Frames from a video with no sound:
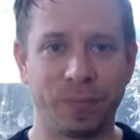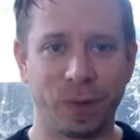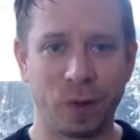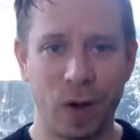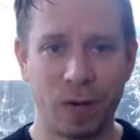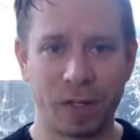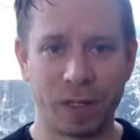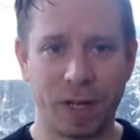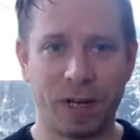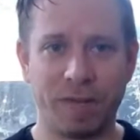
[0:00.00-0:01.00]
Where is
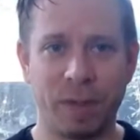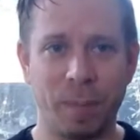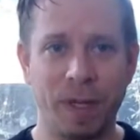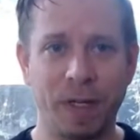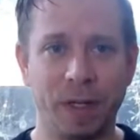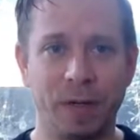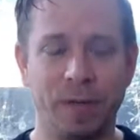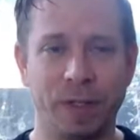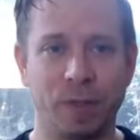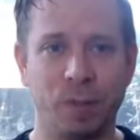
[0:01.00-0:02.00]
kind of the middle of
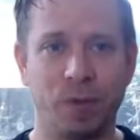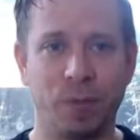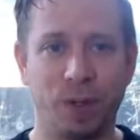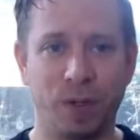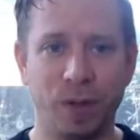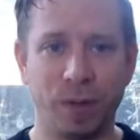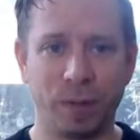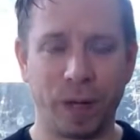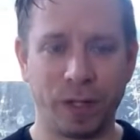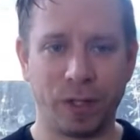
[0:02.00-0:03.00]
this movement of
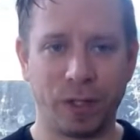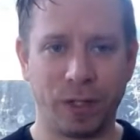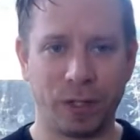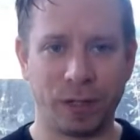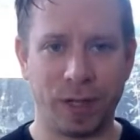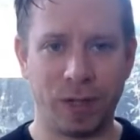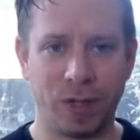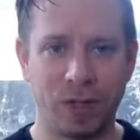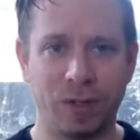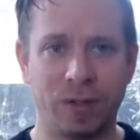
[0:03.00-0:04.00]
flexion and
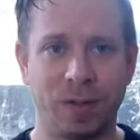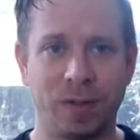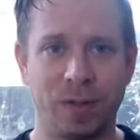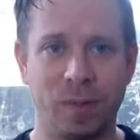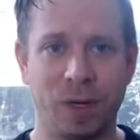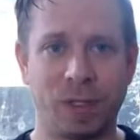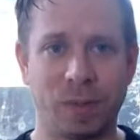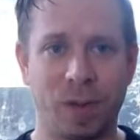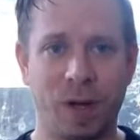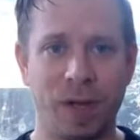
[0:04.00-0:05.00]
extension that my
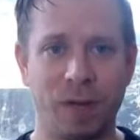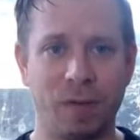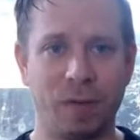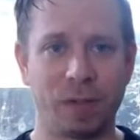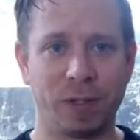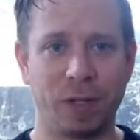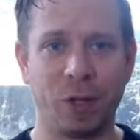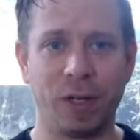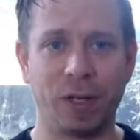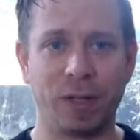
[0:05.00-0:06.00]
spine feels
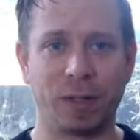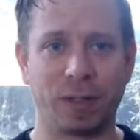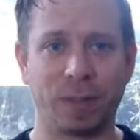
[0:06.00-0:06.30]
longest?